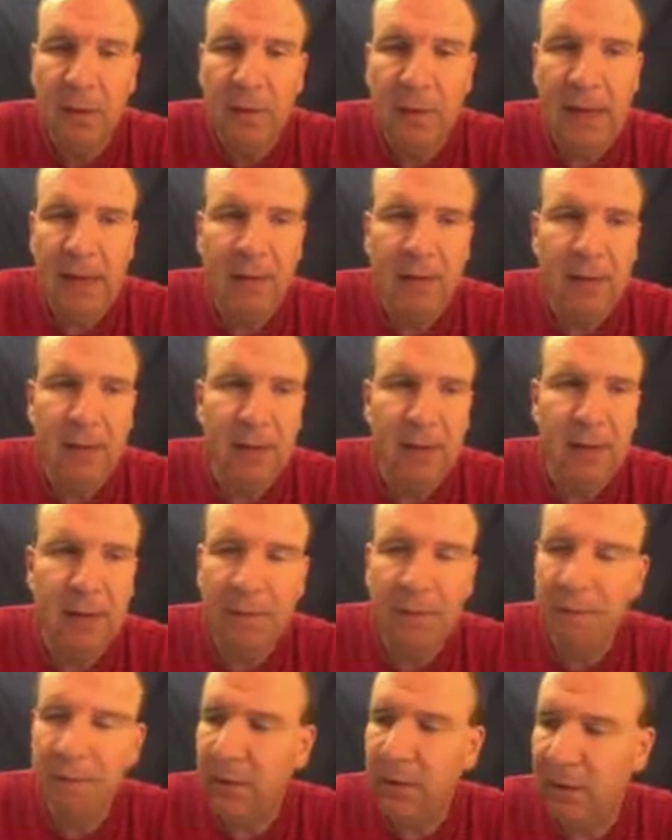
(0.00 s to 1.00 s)
That's
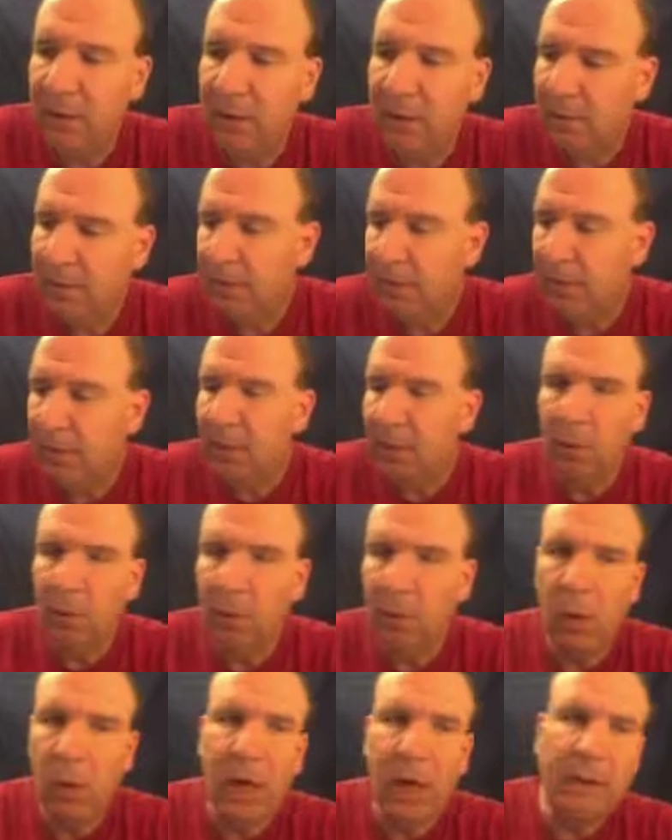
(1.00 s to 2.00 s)
definitely something you're going
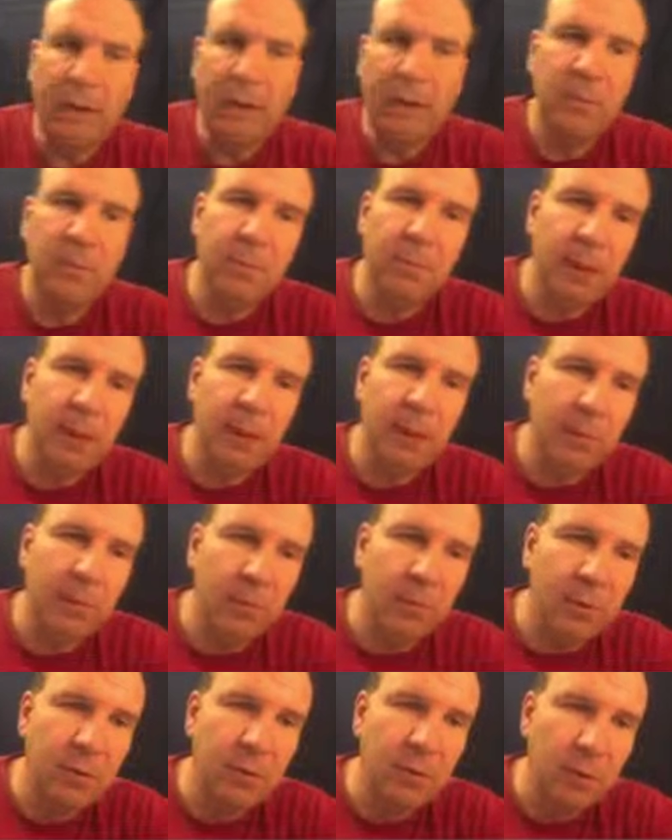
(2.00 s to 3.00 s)
to want to be able
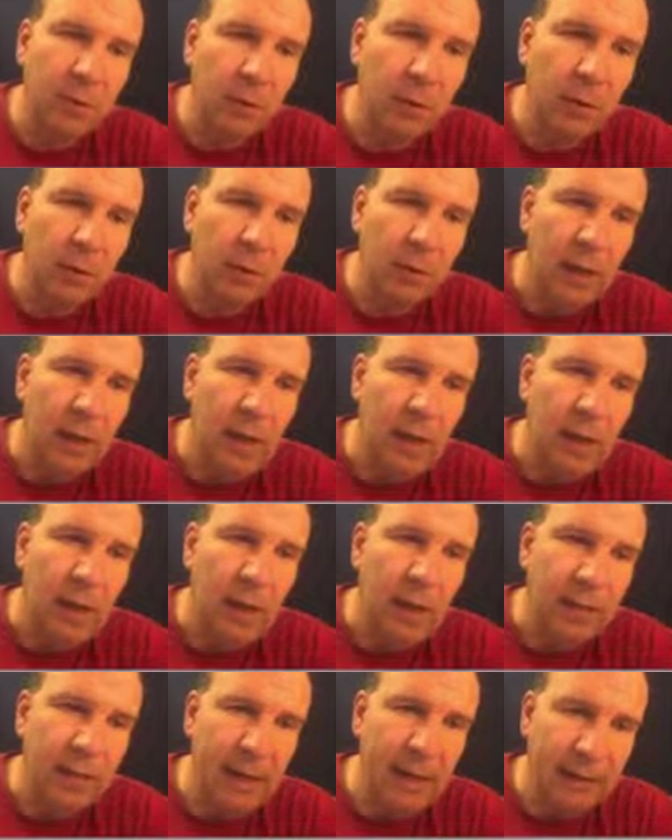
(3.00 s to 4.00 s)
to do
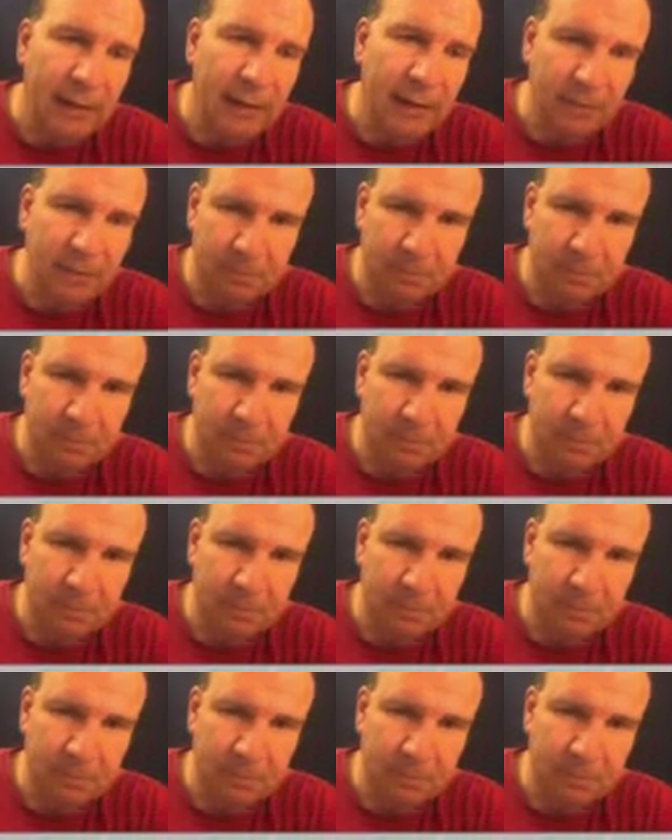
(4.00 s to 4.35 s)
on the test.